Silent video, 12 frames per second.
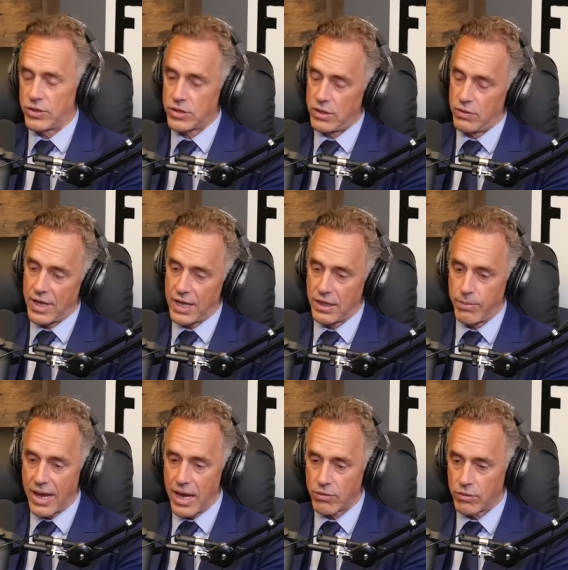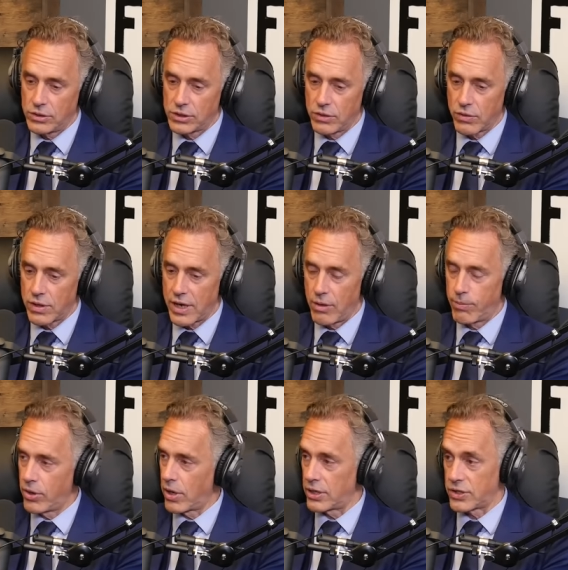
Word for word: We used to do that in the back roads in northern Alberta.